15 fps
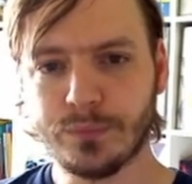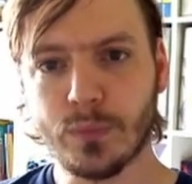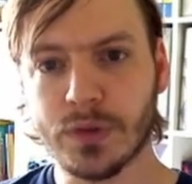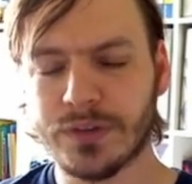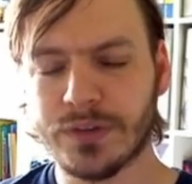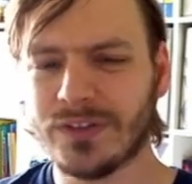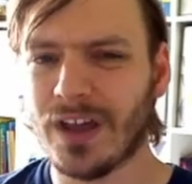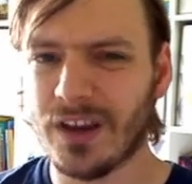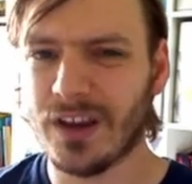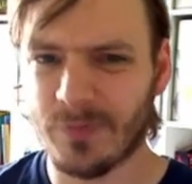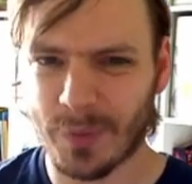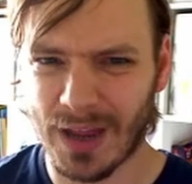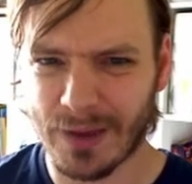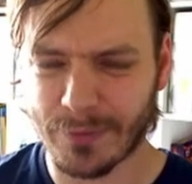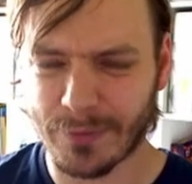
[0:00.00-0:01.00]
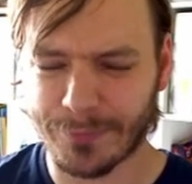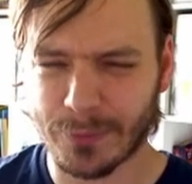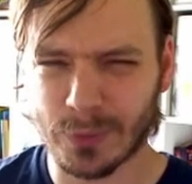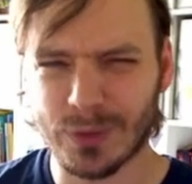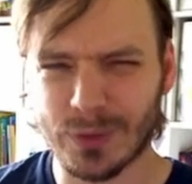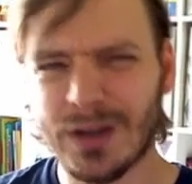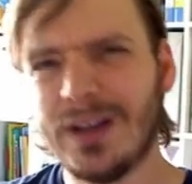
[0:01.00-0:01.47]
Sine of pi over
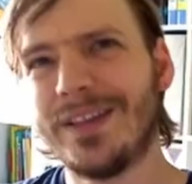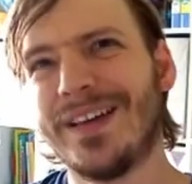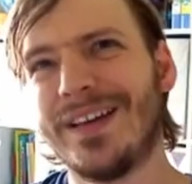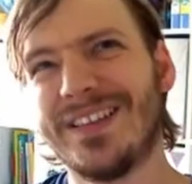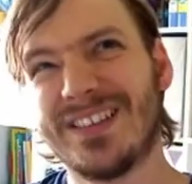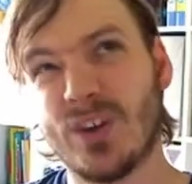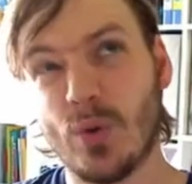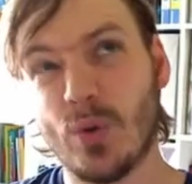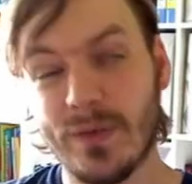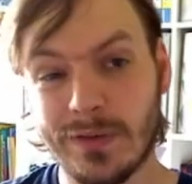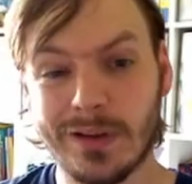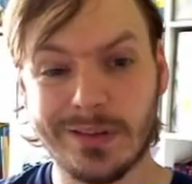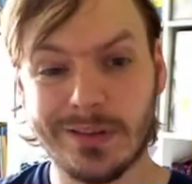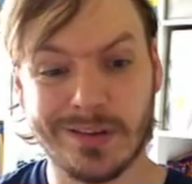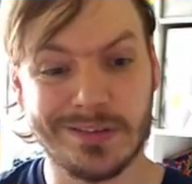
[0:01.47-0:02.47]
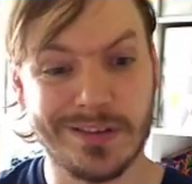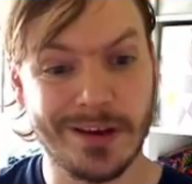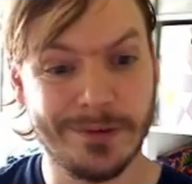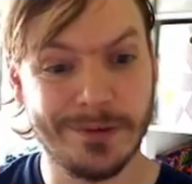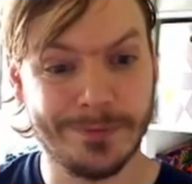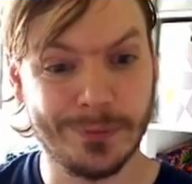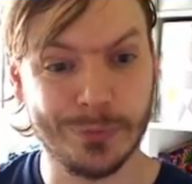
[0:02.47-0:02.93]
4, that's equivalent to
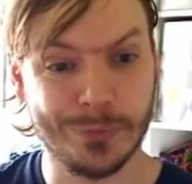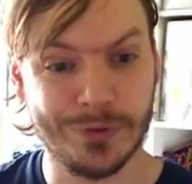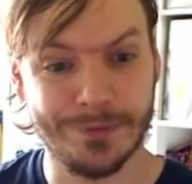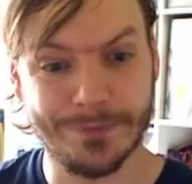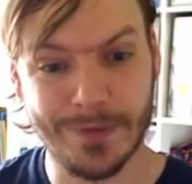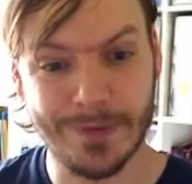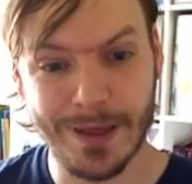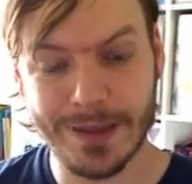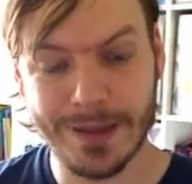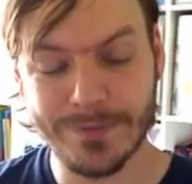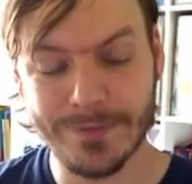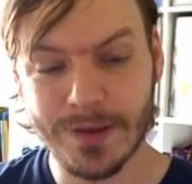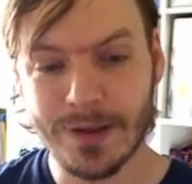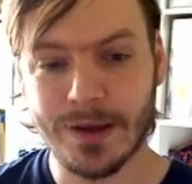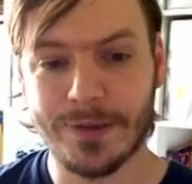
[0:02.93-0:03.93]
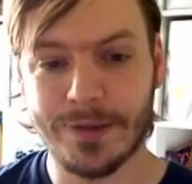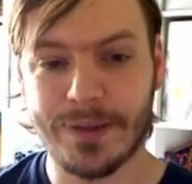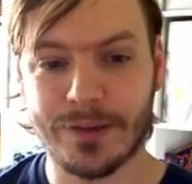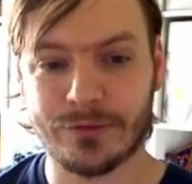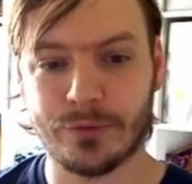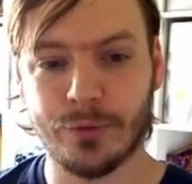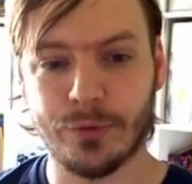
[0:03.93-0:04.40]
sine of 45, and
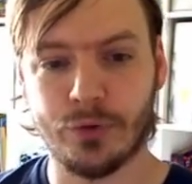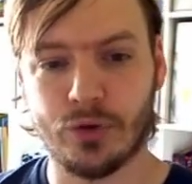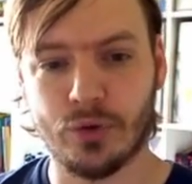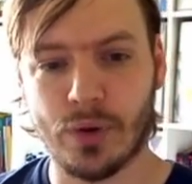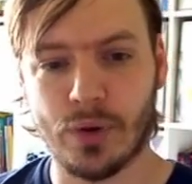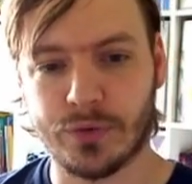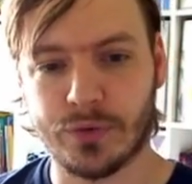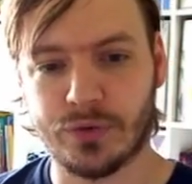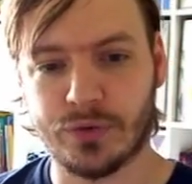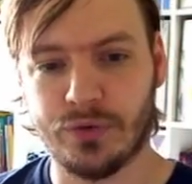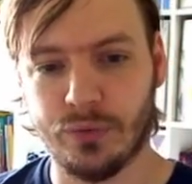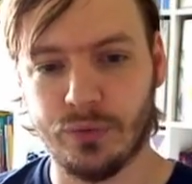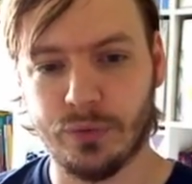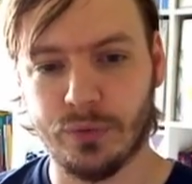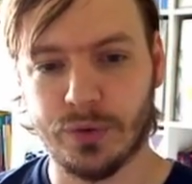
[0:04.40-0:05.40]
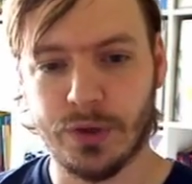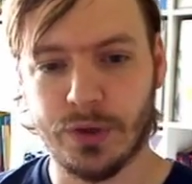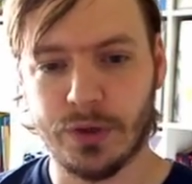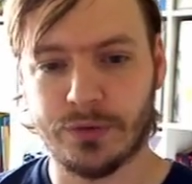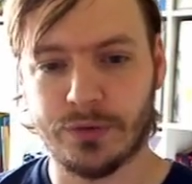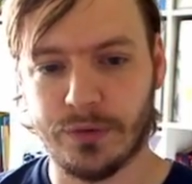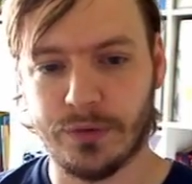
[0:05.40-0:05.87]
that's root 2 over 2.
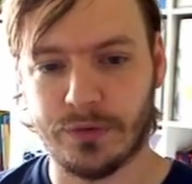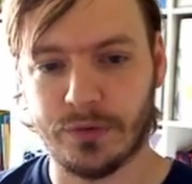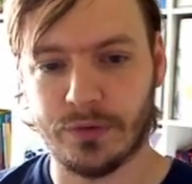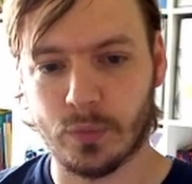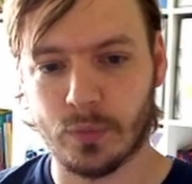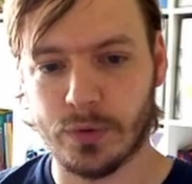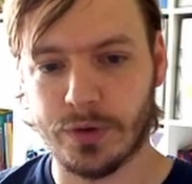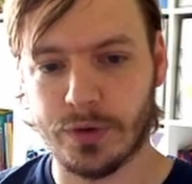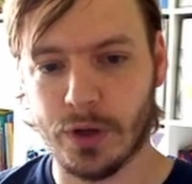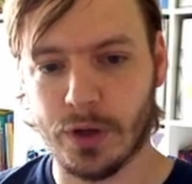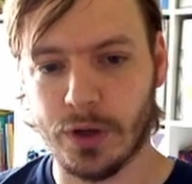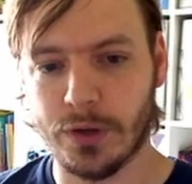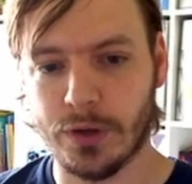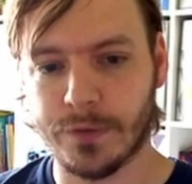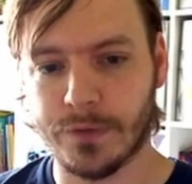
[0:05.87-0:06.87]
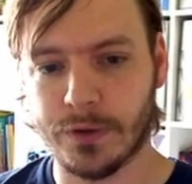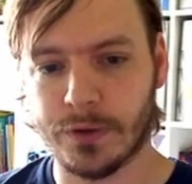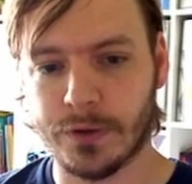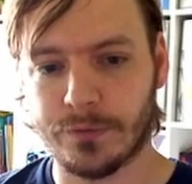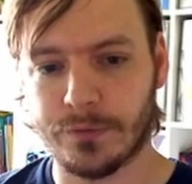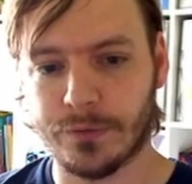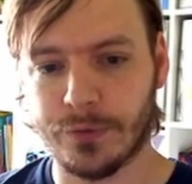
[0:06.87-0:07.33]
So this is 1
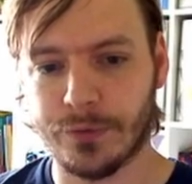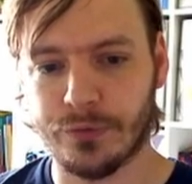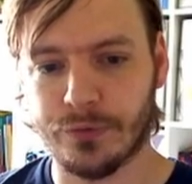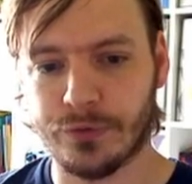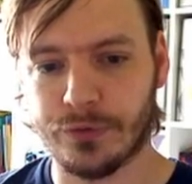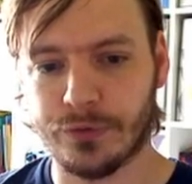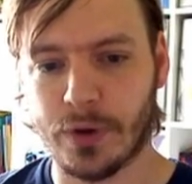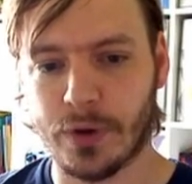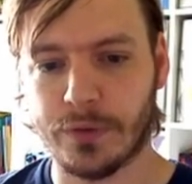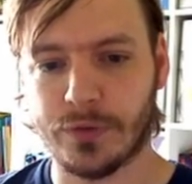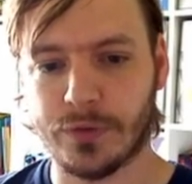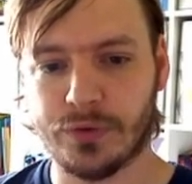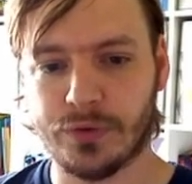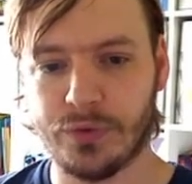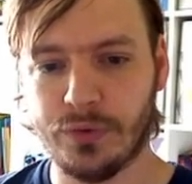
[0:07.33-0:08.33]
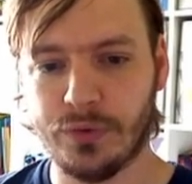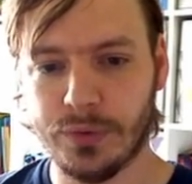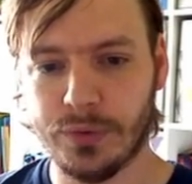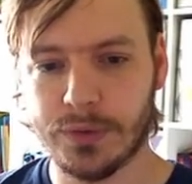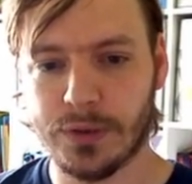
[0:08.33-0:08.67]
over root 2 over 2,